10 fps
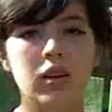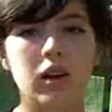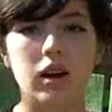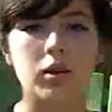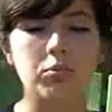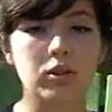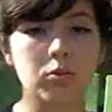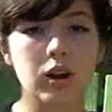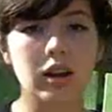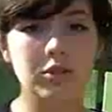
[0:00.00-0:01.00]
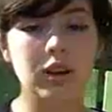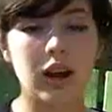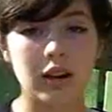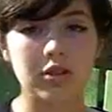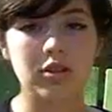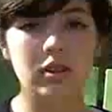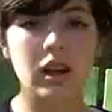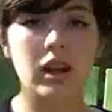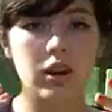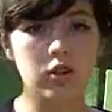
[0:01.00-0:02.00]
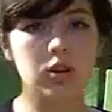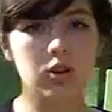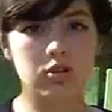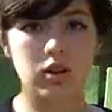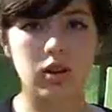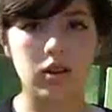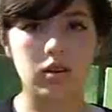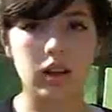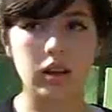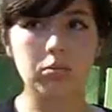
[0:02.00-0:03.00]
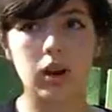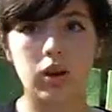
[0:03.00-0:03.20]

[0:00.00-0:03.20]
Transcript: Some rides you can actually stay in your wheelchair on and be